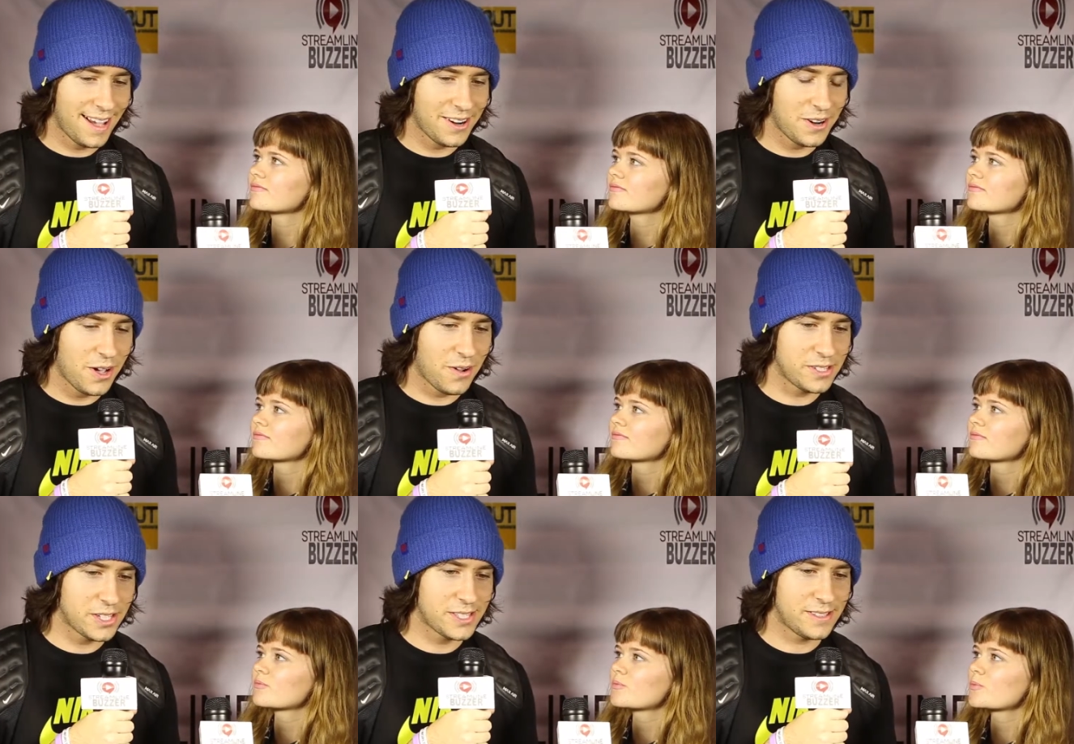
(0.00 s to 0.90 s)
Speaker 1: I don't know,
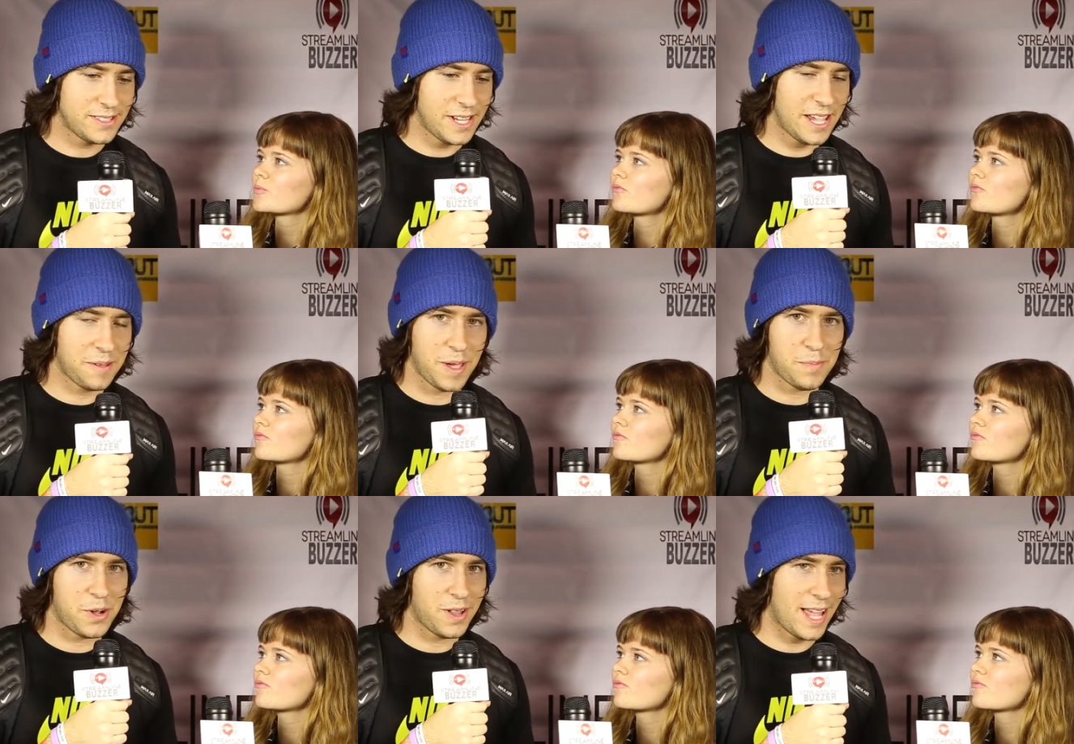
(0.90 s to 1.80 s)
just seeing
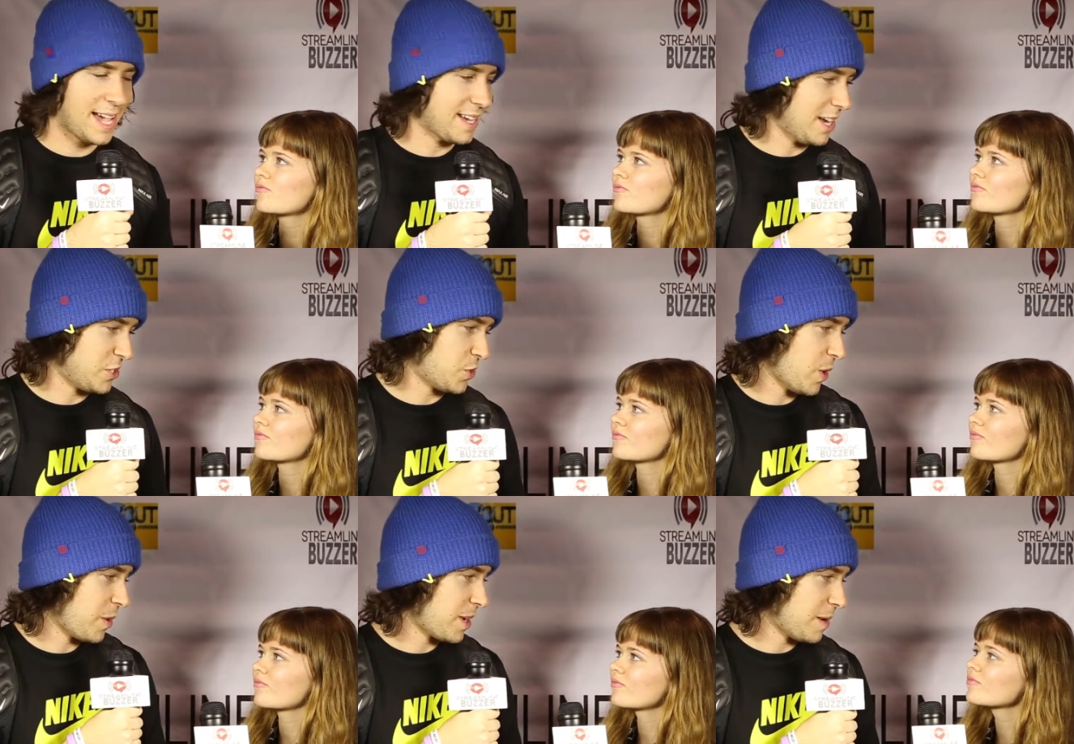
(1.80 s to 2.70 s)
people like
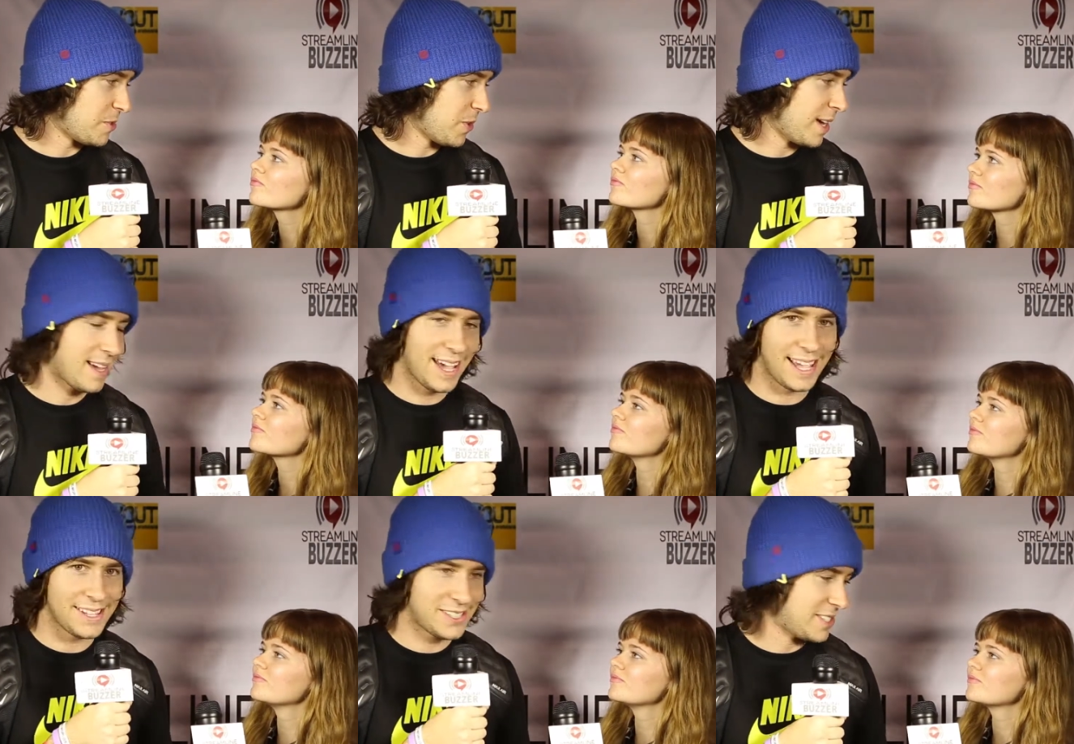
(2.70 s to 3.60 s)
enjoying what I'm doing, I
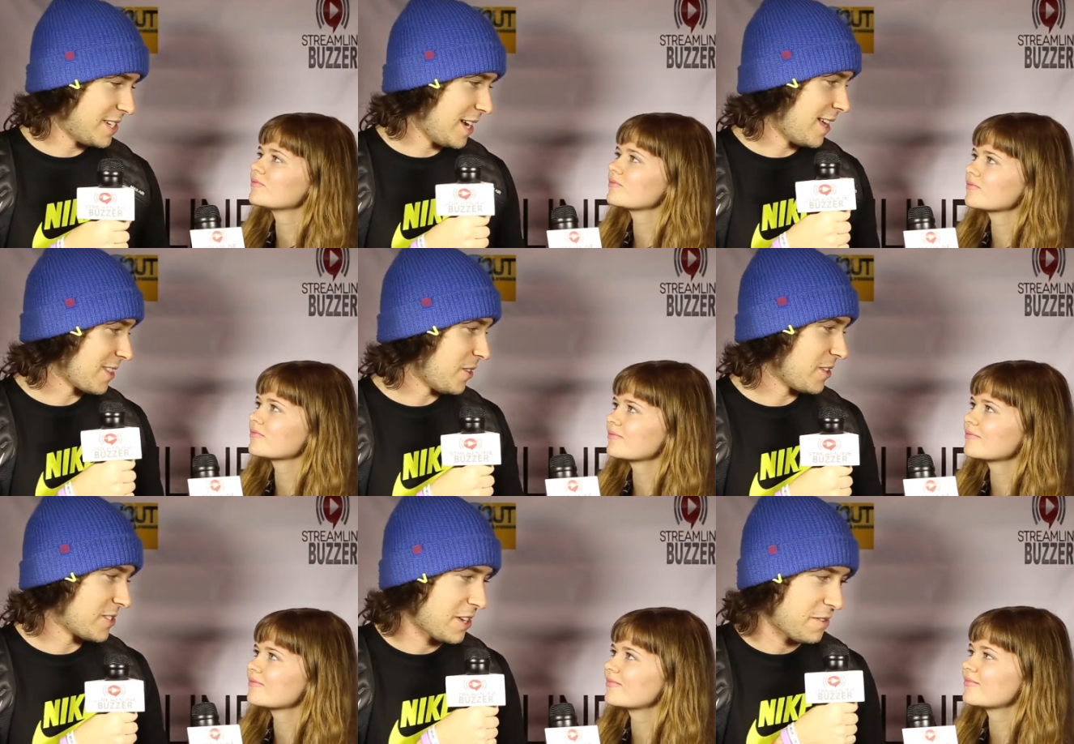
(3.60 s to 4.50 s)
guess, just seeing like the
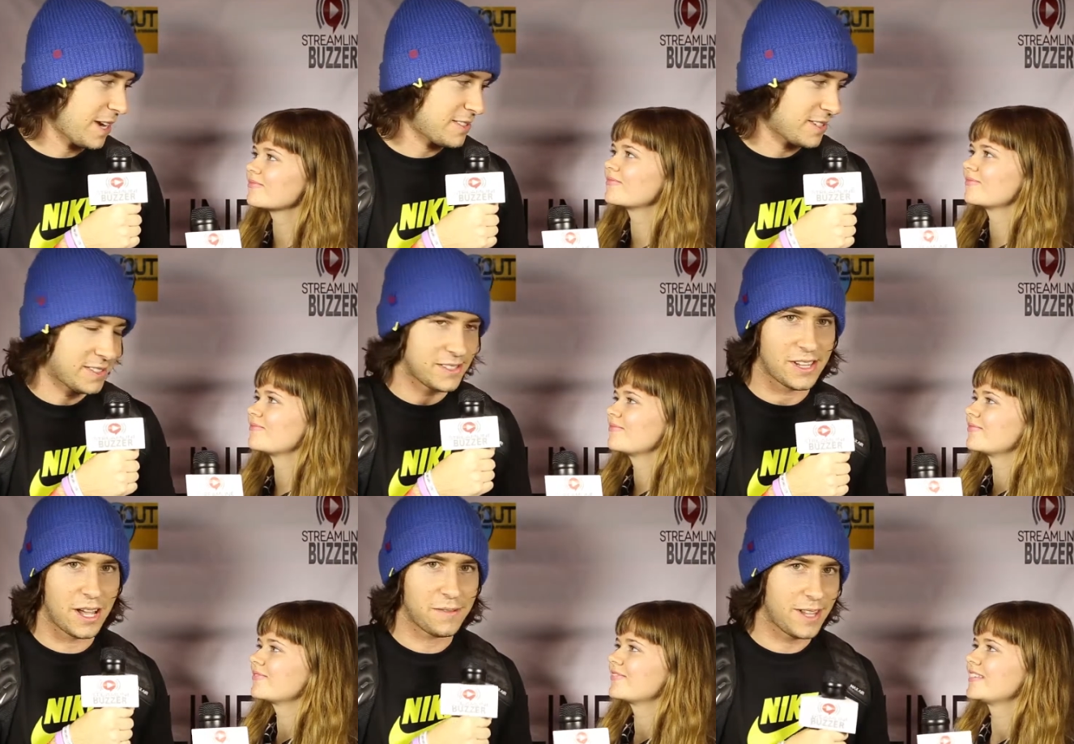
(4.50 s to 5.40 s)
looks on their faces and
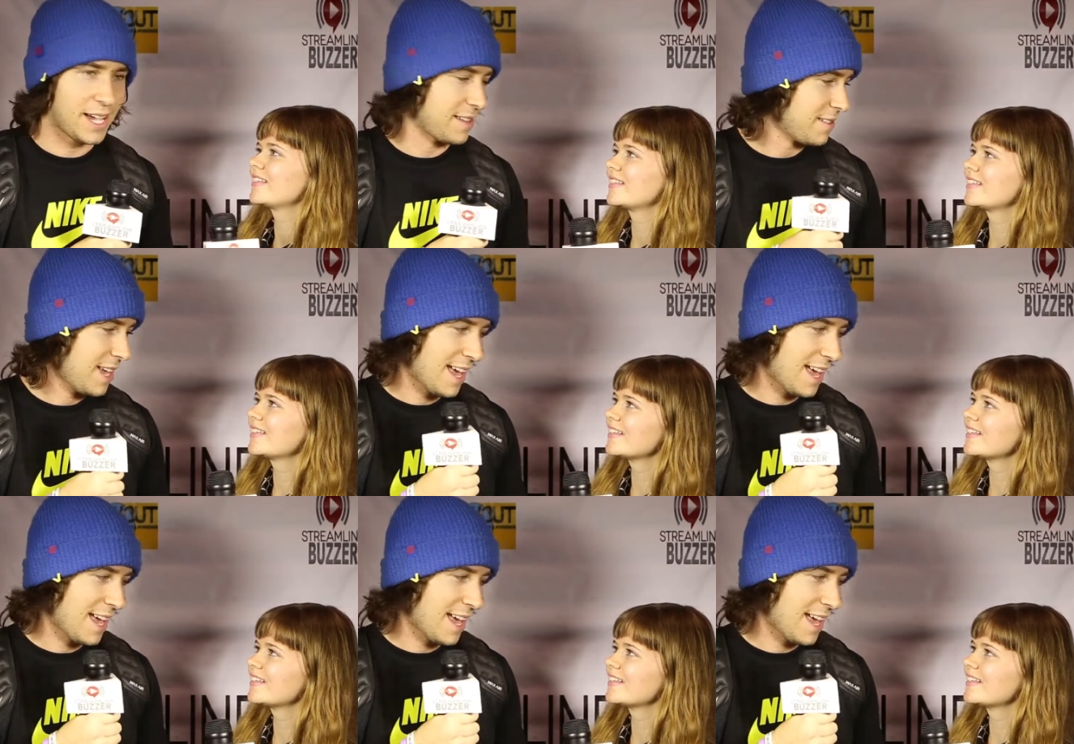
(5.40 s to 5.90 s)
stuff, like